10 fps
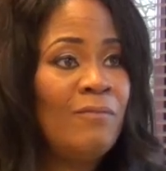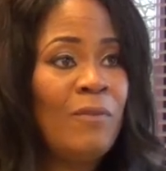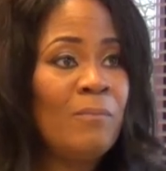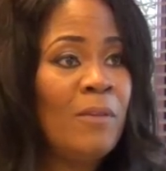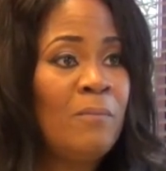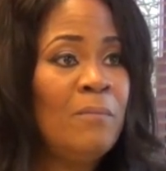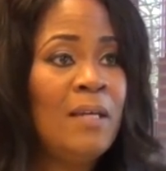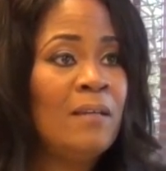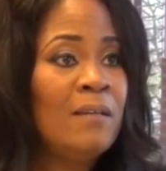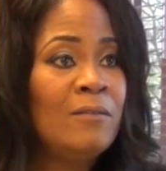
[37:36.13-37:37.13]
from the
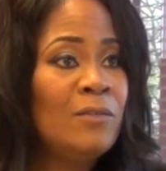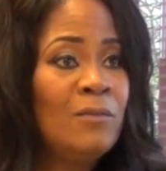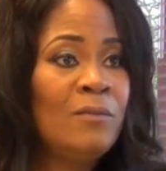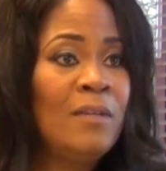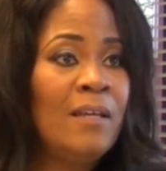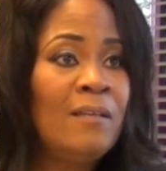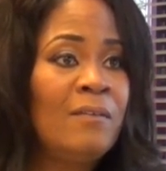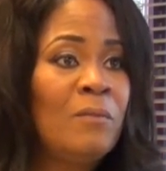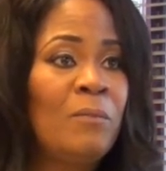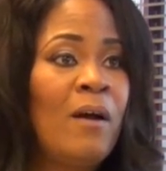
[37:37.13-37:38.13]
meeting to the
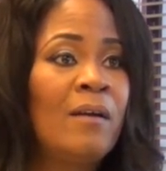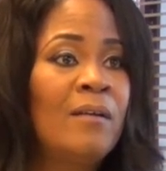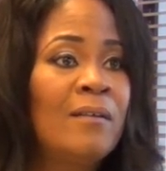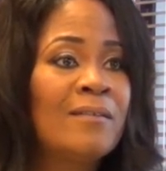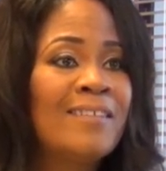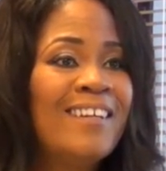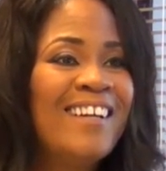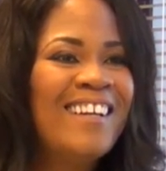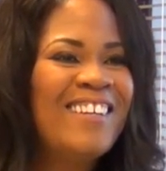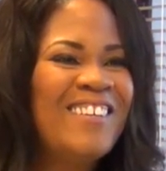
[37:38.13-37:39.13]
end of the product.
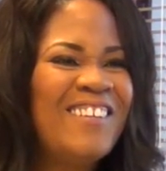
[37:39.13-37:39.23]
Mm-hmm.